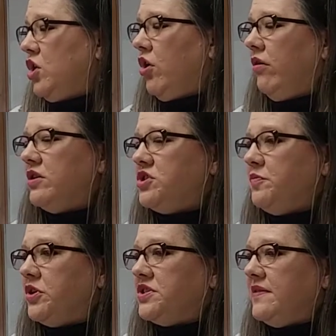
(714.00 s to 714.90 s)
Courage and
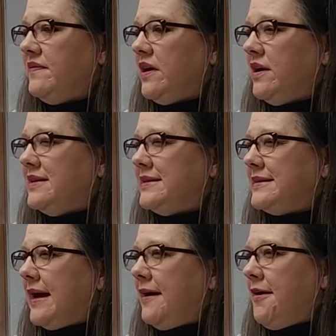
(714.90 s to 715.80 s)
perseverance?
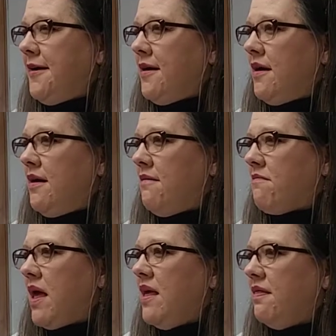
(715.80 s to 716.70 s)

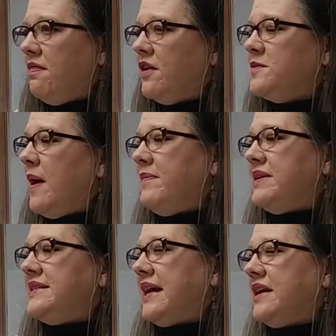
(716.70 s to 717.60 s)
Those might be
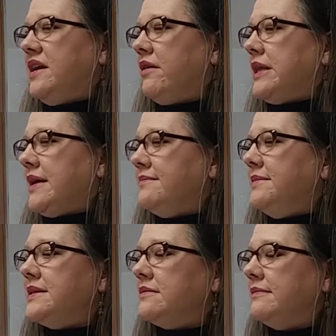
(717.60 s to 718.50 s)
secondary
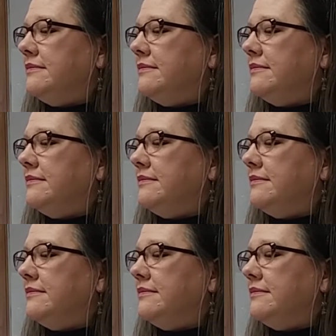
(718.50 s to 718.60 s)
themes.